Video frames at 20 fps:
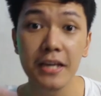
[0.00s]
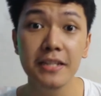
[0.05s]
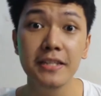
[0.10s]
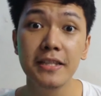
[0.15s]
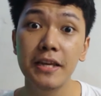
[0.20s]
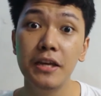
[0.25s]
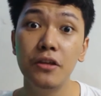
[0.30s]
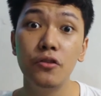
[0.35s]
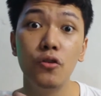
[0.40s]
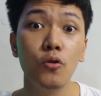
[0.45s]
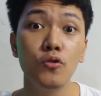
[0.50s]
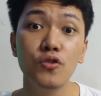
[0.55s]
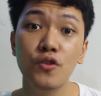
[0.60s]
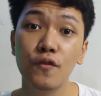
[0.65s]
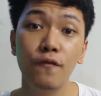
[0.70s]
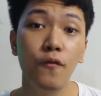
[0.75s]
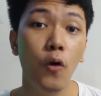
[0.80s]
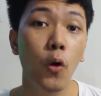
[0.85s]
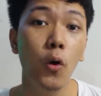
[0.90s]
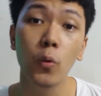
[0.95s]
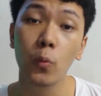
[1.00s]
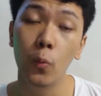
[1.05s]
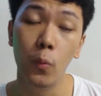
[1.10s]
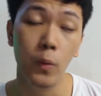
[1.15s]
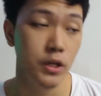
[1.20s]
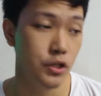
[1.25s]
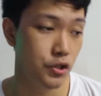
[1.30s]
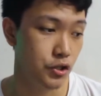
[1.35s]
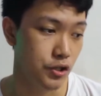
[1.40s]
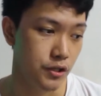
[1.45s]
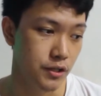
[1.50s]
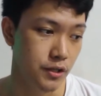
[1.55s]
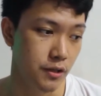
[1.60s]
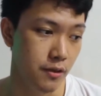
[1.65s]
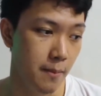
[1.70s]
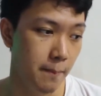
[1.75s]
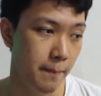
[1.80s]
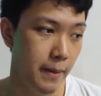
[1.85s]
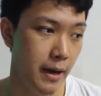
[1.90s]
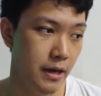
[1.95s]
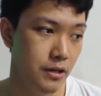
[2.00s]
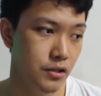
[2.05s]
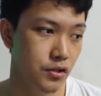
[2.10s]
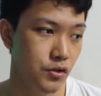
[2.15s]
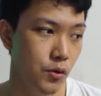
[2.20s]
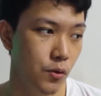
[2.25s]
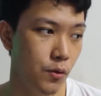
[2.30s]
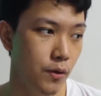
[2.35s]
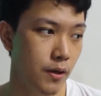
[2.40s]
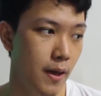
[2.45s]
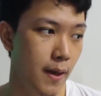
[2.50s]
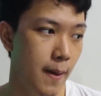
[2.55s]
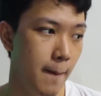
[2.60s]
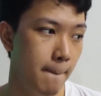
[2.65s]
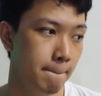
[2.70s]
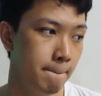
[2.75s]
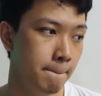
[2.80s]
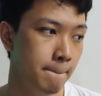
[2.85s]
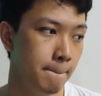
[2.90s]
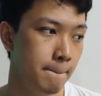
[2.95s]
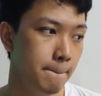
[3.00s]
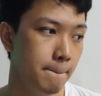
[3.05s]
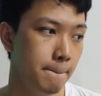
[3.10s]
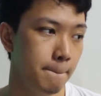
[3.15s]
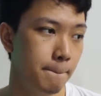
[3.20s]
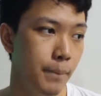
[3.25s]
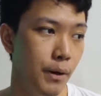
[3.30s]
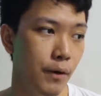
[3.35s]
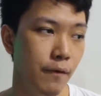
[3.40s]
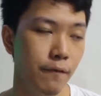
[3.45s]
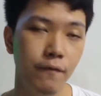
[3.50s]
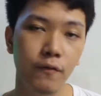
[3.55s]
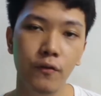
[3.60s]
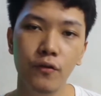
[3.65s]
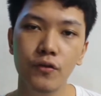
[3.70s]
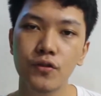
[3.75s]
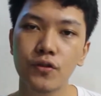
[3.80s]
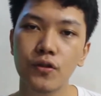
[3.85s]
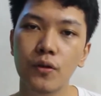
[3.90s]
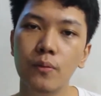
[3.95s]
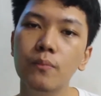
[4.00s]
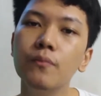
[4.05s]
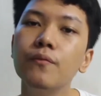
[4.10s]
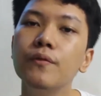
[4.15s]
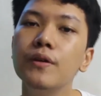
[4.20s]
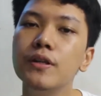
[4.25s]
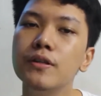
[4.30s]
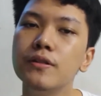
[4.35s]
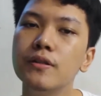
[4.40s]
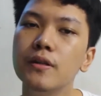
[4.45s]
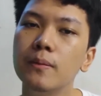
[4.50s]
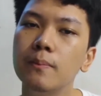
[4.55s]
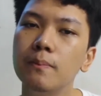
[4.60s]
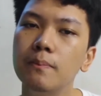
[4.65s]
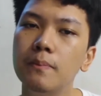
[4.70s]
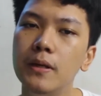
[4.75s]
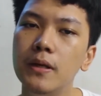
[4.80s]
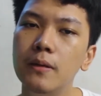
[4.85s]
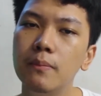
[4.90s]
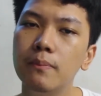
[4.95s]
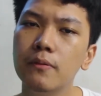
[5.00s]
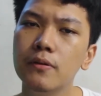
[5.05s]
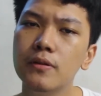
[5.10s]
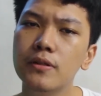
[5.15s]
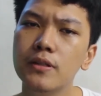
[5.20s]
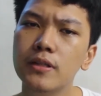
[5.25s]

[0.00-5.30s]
has slain those 4 witches in the past, okay? But for some reason, people